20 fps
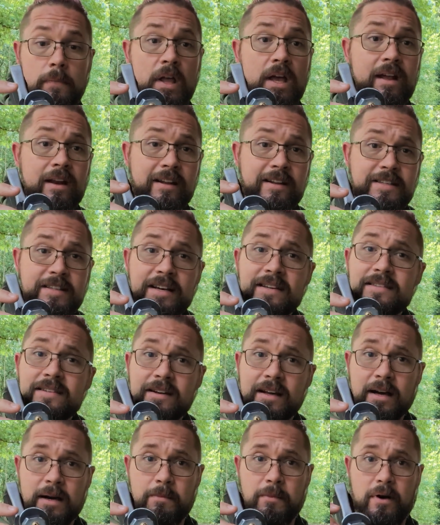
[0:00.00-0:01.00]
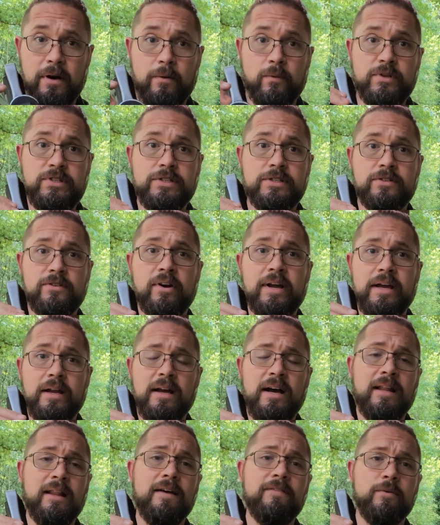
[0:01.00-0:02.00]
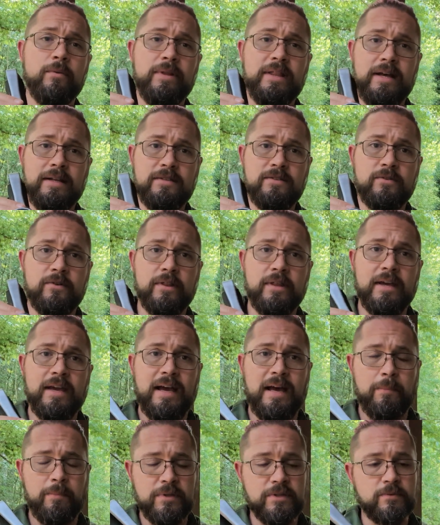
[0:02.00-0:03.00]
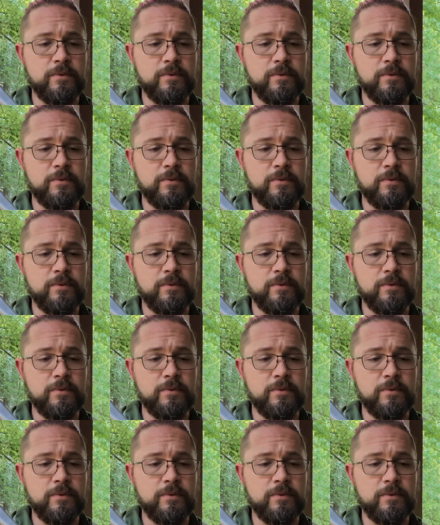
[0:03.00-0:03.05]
It doesn't come on, which is great. I love it when that sort of thing happens,